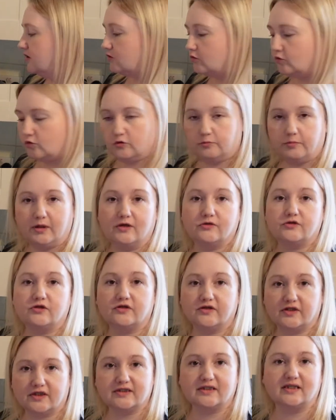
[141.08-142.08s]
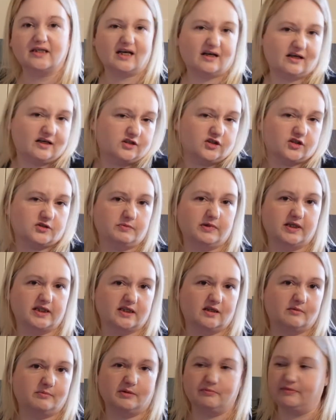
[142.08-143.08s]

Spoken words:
cocoa powder and things like that, it just makes it a bit